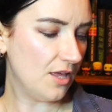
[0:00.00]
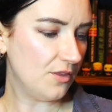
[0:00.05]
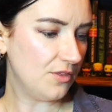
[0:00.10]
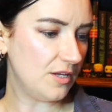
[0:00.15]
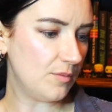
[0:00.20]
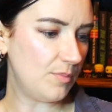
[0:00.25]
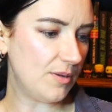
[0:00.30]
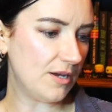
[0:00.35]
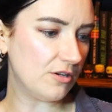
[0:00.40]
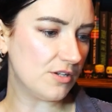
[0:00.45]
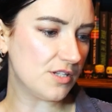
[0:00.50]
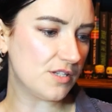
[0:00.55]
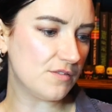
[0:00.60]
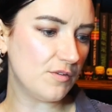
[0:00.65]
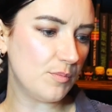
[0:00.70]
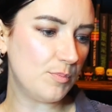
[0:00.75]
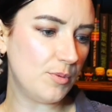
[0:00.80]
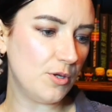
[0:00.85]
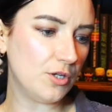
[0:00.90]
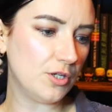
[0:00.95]
The appearance of
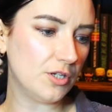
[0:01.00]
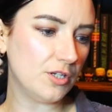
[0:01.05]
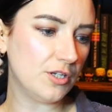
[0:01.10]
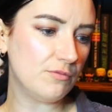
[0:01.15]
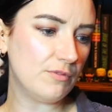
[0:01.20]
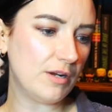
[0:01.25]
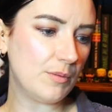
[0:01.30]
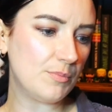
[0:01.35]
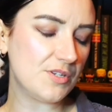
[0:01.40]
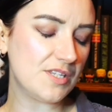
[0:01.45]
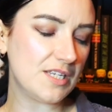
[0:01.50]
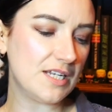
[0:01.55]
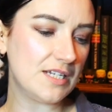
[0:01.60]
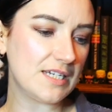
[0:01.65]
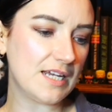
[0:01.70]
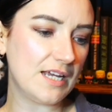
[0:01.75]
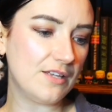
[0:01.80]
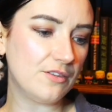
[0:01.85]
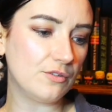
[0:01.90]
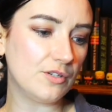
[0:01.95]
a puka can represent
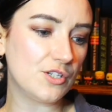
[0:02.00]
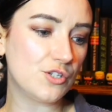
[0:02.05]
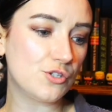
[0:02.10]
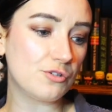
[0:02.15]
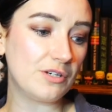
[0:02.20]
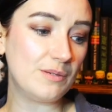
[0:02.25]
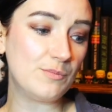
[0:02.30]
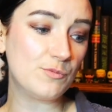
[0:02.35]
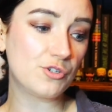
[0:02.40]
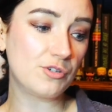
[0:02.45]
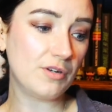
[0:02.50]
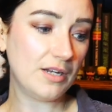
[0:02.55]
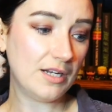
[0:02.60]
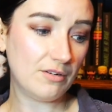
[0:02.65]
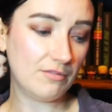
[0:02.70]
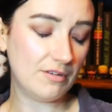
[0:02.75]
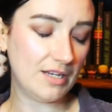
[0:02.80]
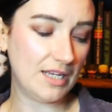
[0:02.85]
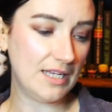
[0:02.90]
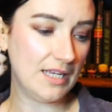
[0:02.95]
either extreme
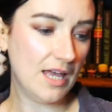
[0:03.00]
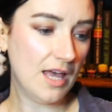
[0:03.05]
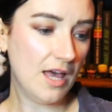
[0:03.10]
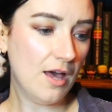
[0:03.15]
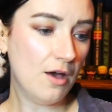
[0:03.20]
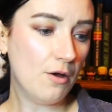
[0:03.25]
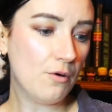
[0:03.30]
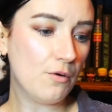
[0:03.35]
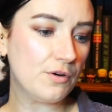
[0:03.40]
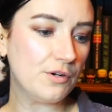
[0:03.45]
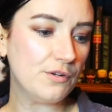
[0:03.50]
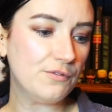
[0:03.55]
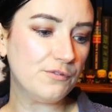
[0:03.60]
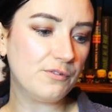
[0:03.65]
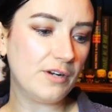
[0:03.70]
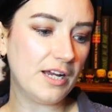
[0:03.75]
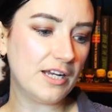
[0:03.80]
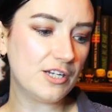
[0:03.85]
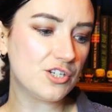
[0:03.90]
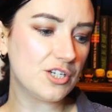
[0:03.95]
trickery or
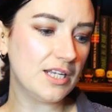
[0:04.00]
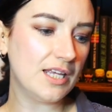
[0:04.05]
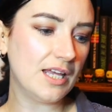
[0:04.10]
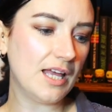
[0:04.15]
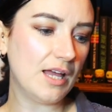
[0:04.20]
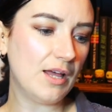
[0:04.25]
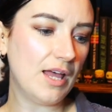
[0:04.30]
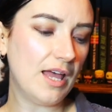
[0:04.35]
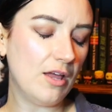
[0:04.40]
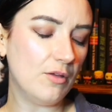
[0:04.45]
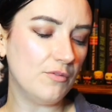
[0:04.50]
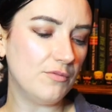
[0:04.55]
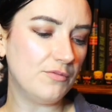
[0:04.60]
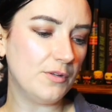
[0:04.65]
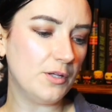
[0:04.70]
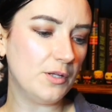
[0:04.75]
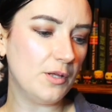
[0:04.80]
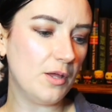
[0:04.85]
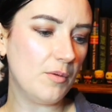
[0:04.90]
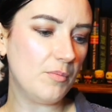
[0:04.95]
refreshing,
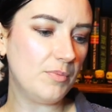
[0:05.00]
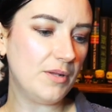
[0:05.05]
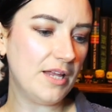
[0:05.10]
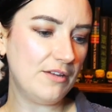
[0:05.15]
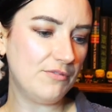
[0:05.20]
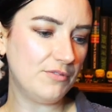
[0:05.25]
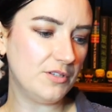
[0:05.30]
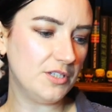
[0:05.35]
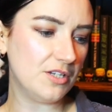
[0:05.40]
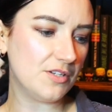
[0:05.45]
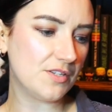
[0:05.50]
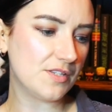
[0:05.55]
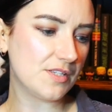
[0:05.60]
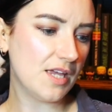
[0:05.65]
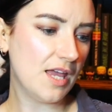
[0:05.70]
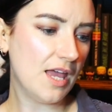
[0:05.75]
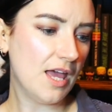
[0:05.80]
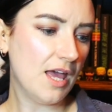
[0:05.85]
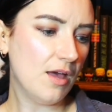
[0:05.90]
helpful playfulness.